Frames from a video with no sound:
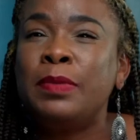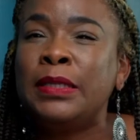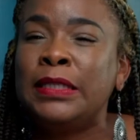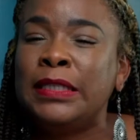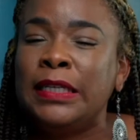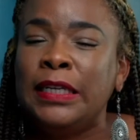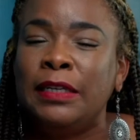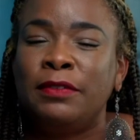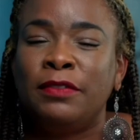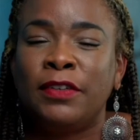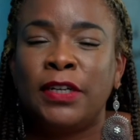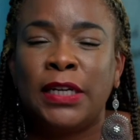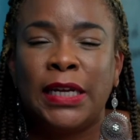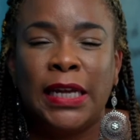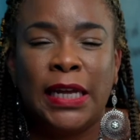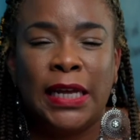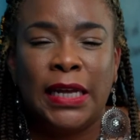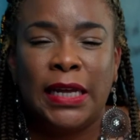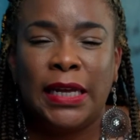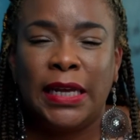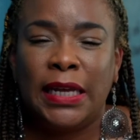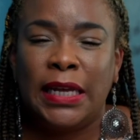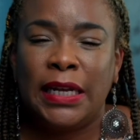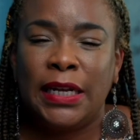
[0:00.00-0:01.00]
believer
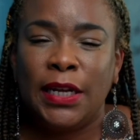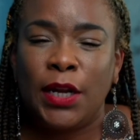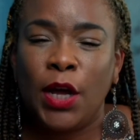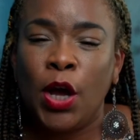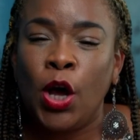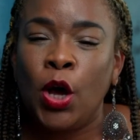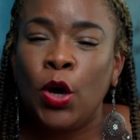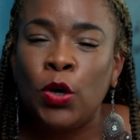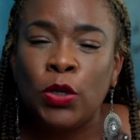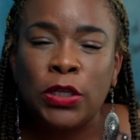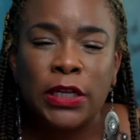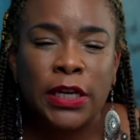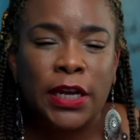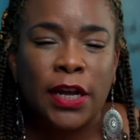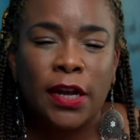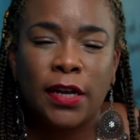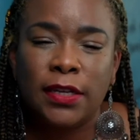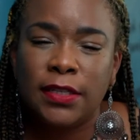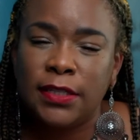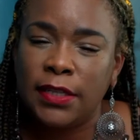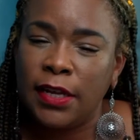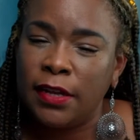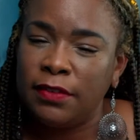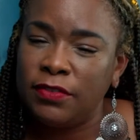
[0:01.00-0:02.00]
in holding
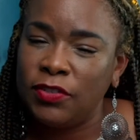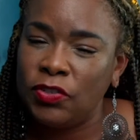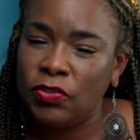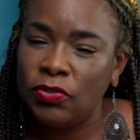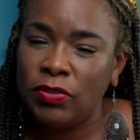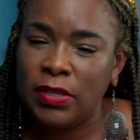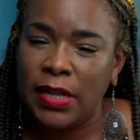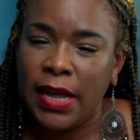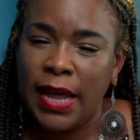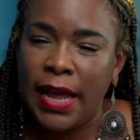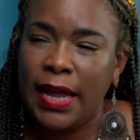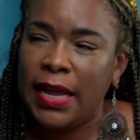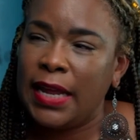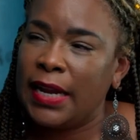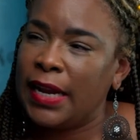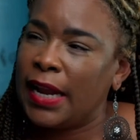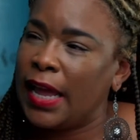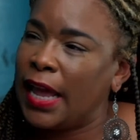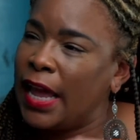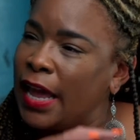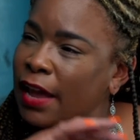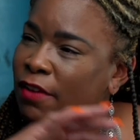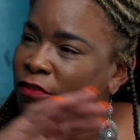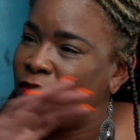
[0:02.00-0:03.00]
ourselves to that in
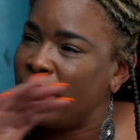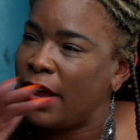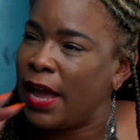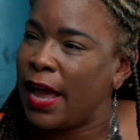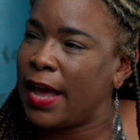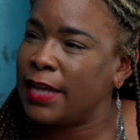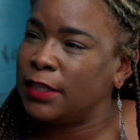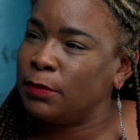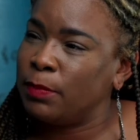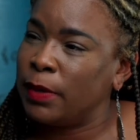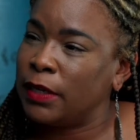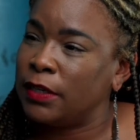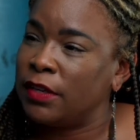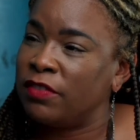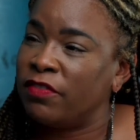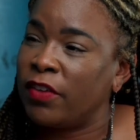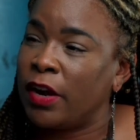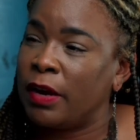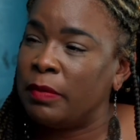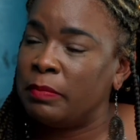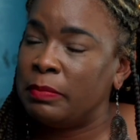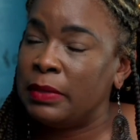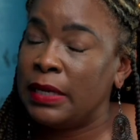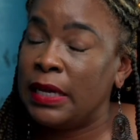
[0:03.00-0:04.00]
every aspect of
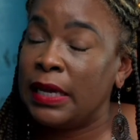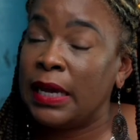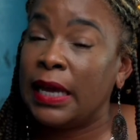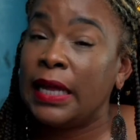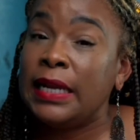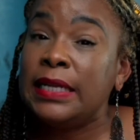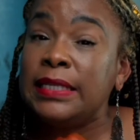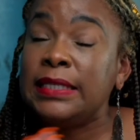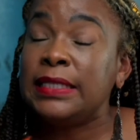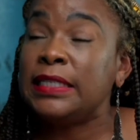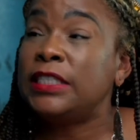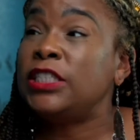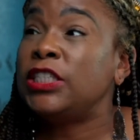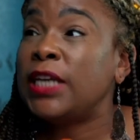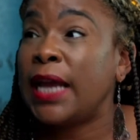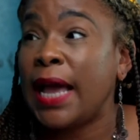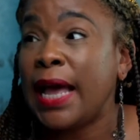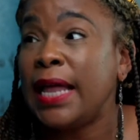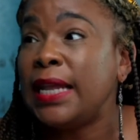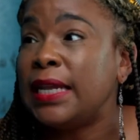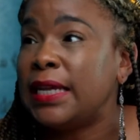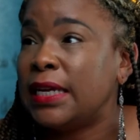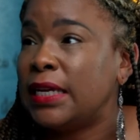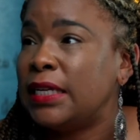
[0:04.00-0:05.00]
our being. And it's a
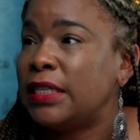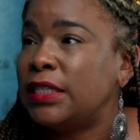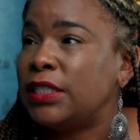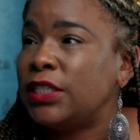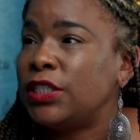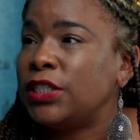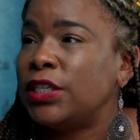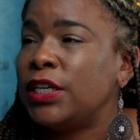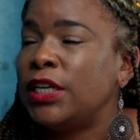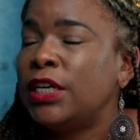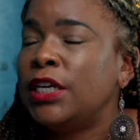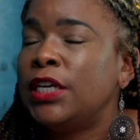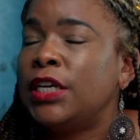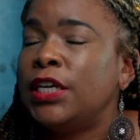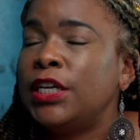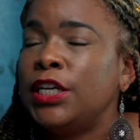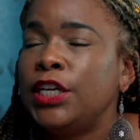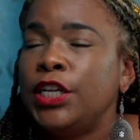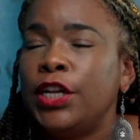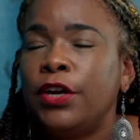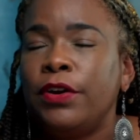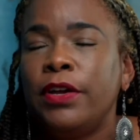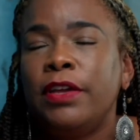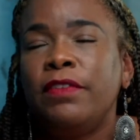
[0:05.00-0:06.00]
challenge.
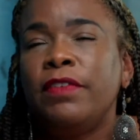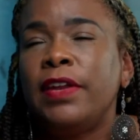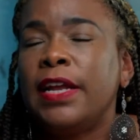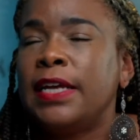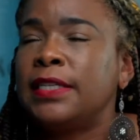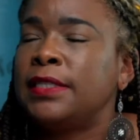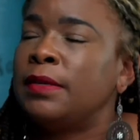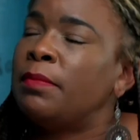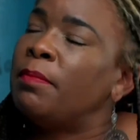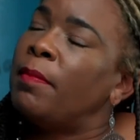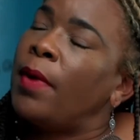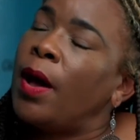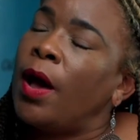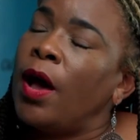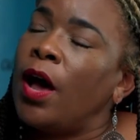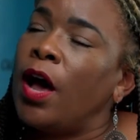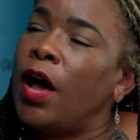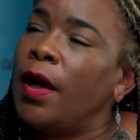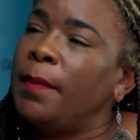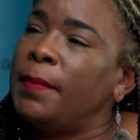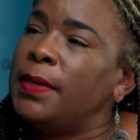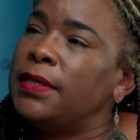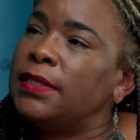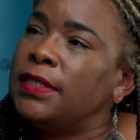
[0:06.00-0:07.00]
Even as a
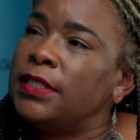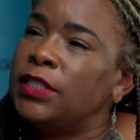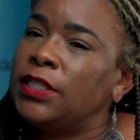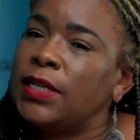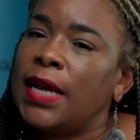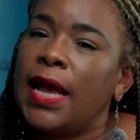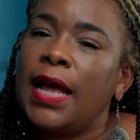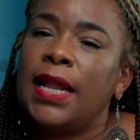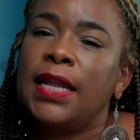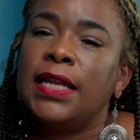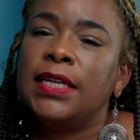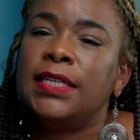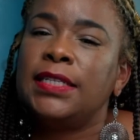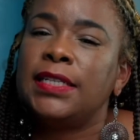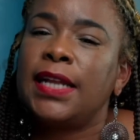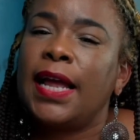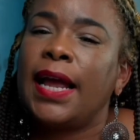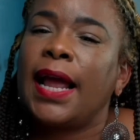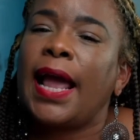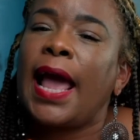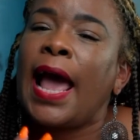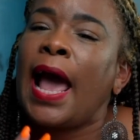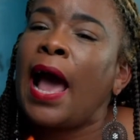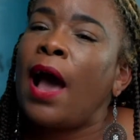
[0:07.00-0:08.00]
mom, it's a challenge.
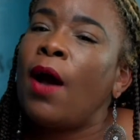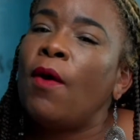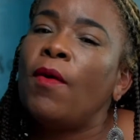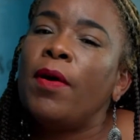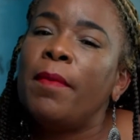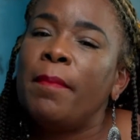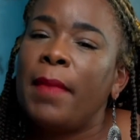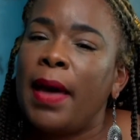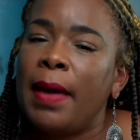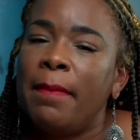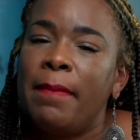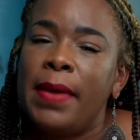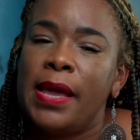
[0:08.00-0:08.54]
Like, how am I